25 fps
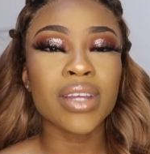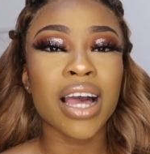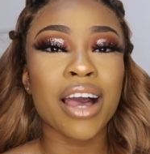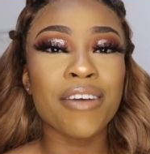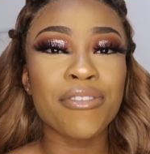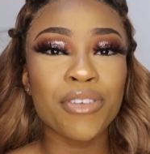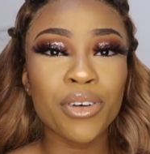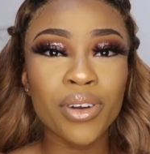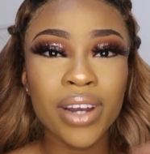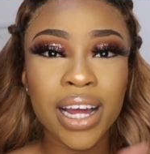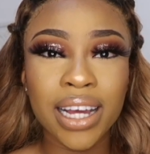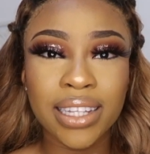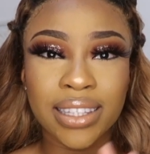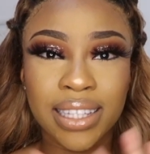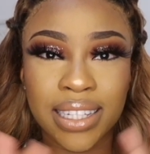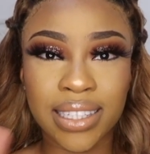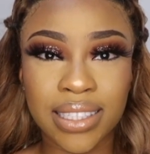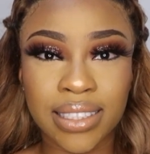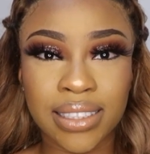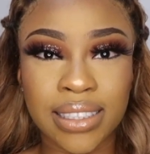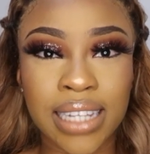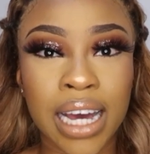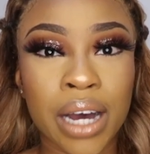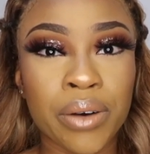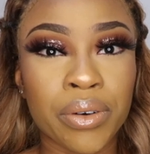I feel like this
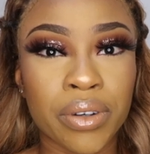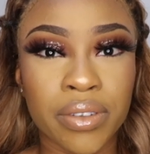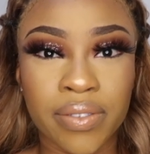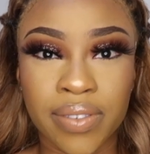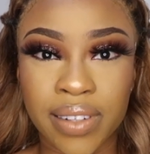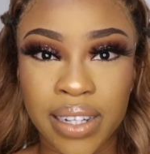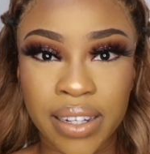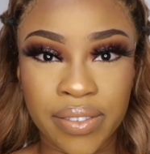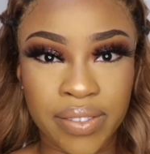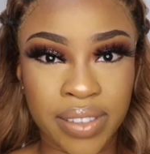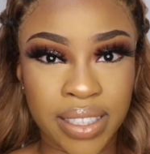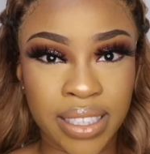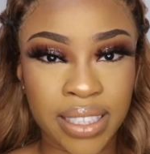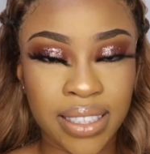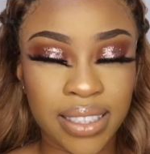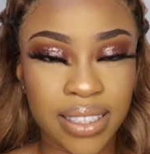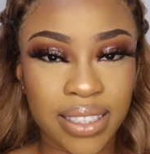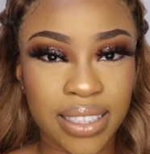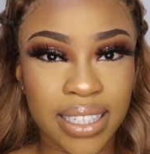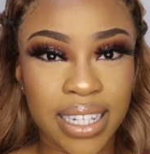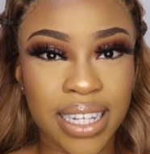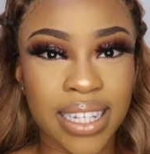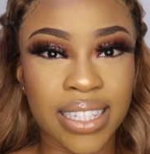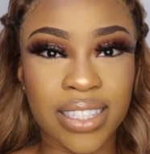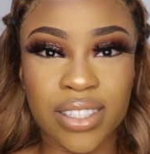style of living
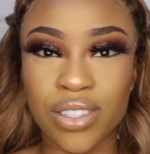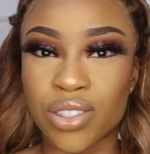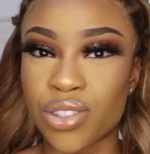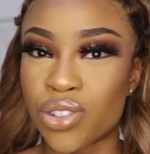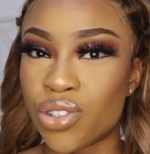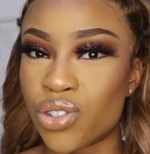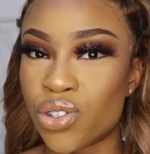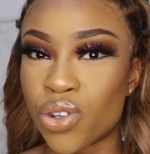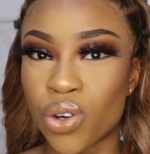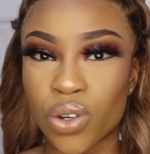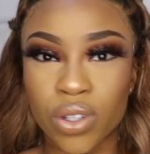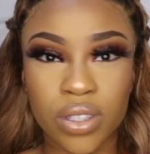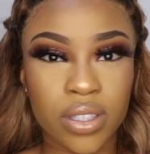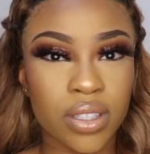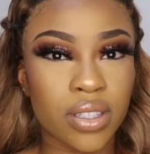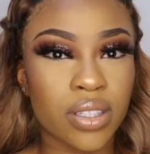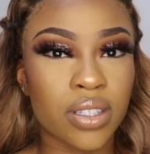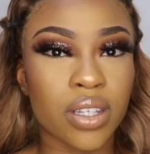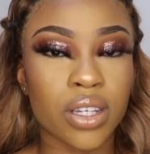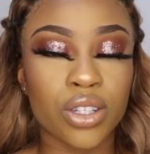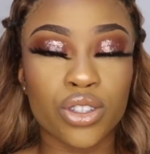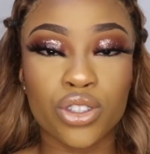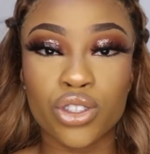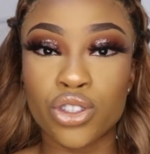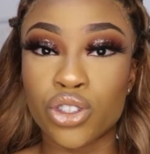is not
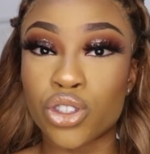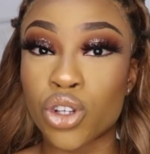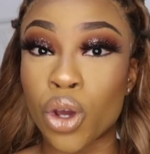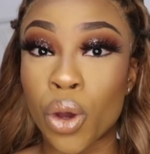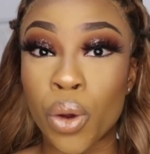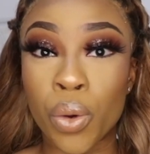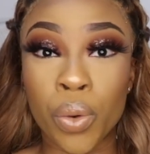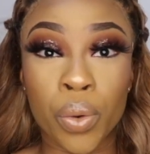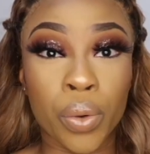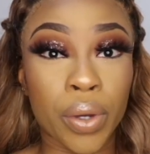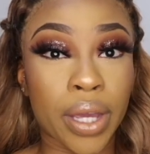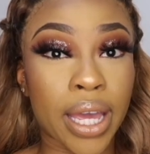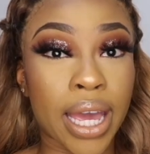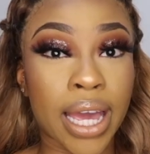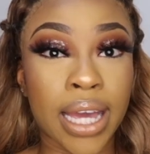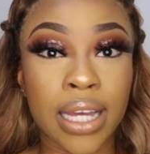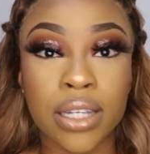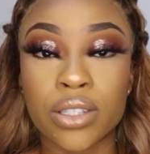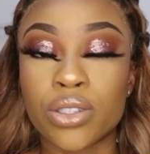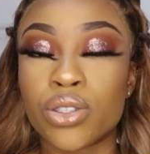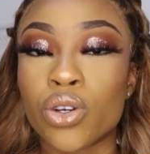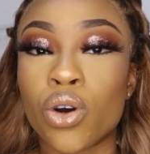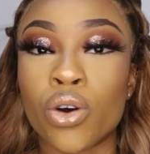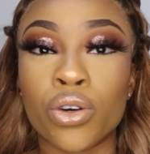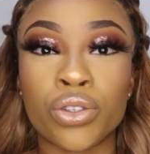
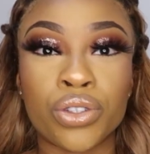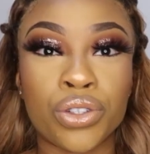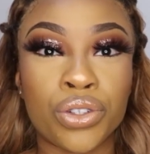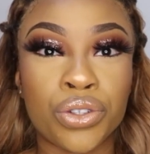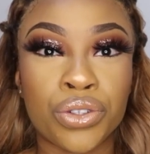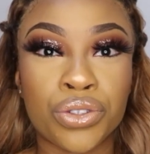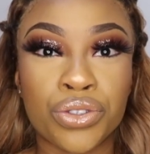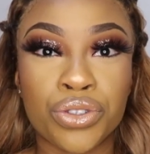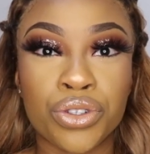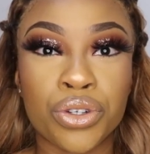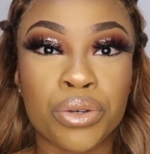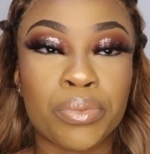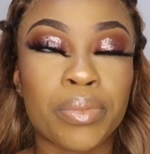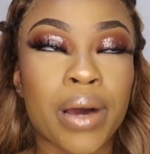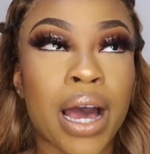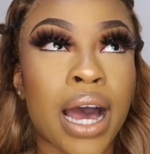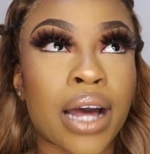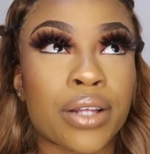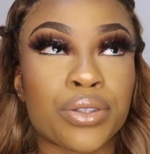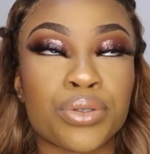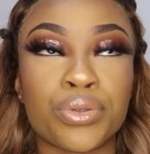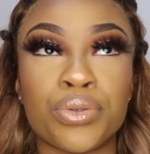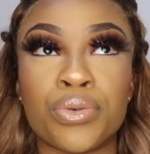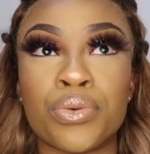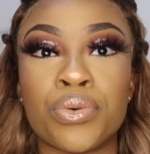showcased on YouTube
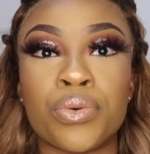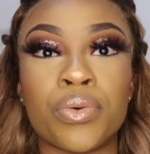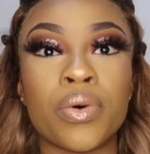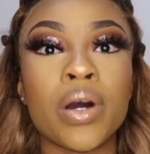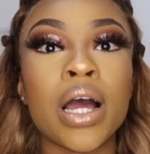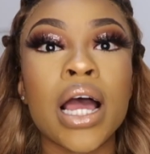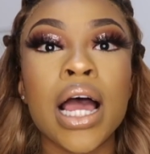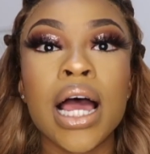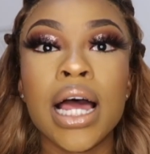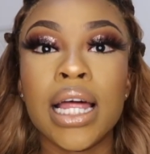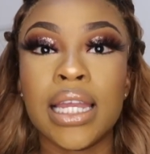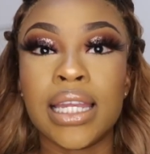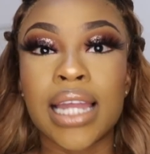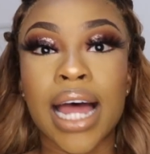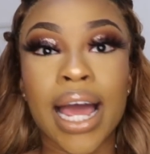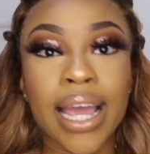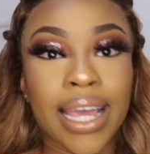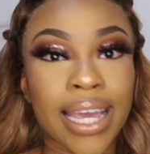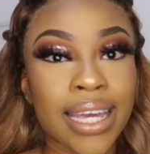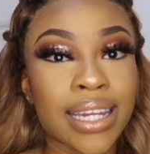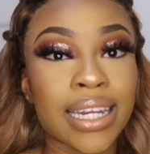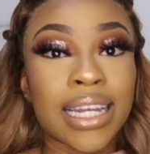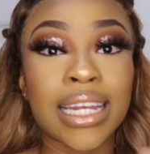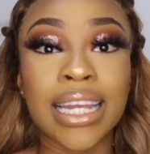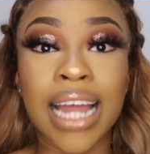at all,
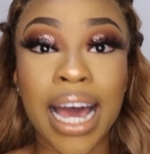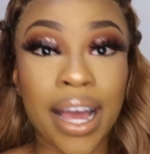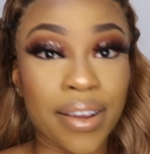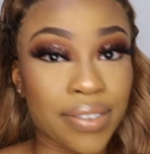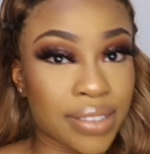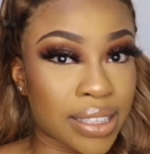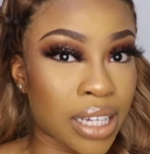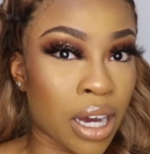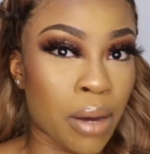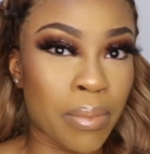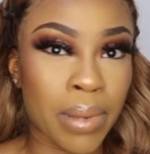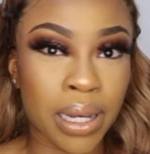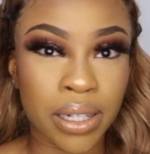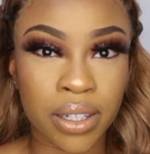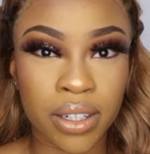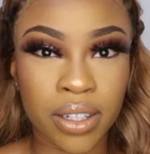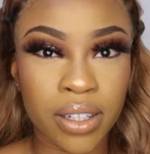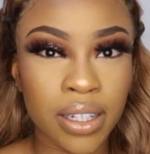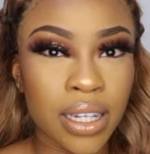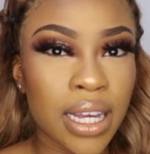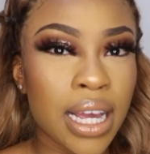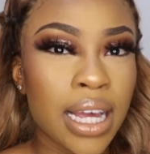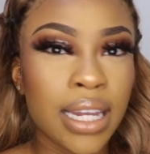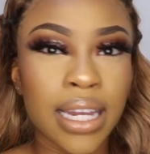like in a lifestyle manner.